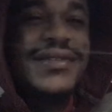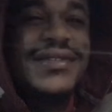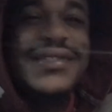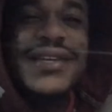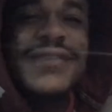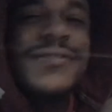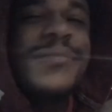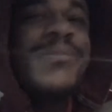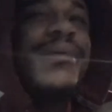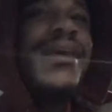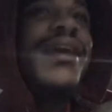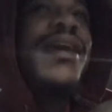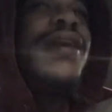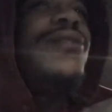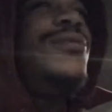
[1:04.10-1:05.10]
seemed to
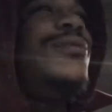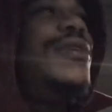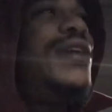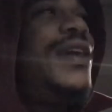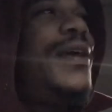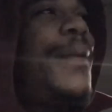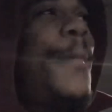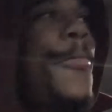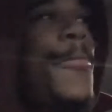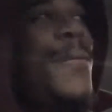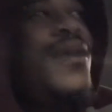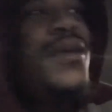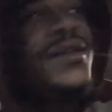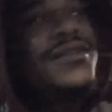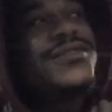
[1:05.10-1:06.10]
be in. You dig it?
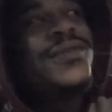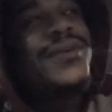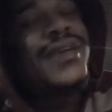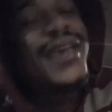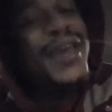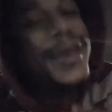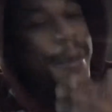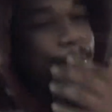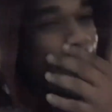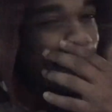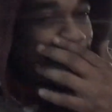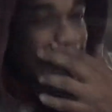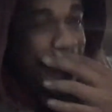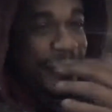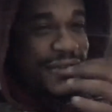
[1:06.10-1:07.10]
So again,
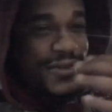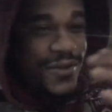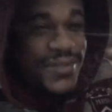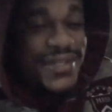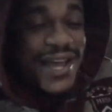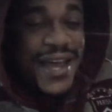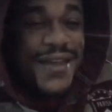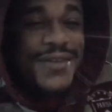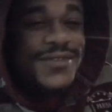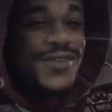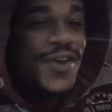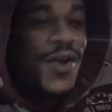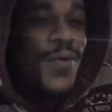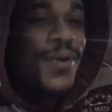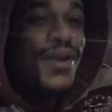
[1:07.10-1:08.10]
baby Josiah is
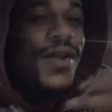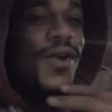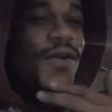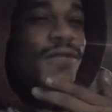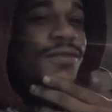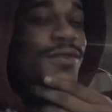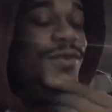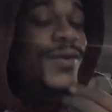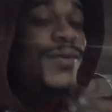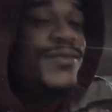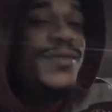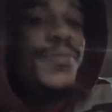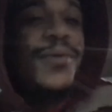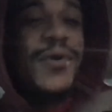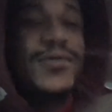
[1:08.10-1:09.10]
already overdue. He was
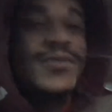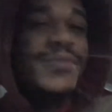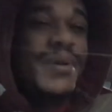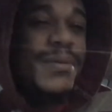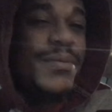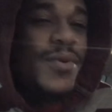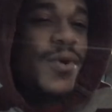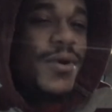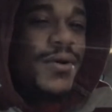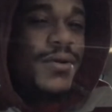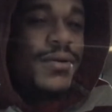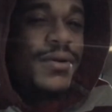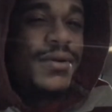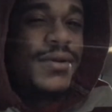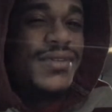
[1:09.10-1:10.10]
supposed to be born
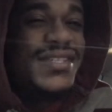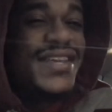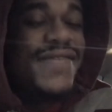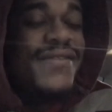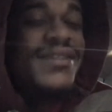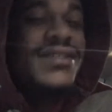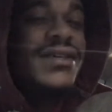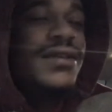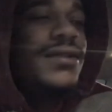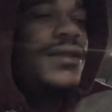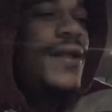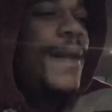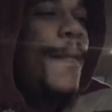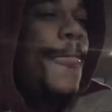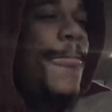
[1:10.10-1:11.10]
on the 17th.
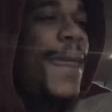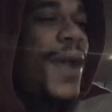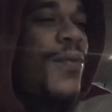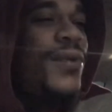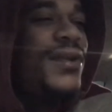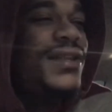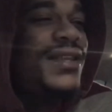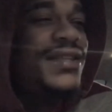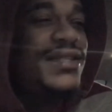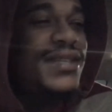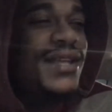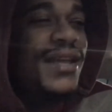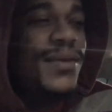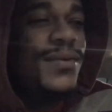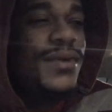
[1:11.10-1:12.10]
I really think
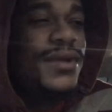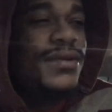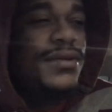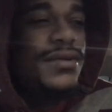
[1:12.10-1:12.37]
today what?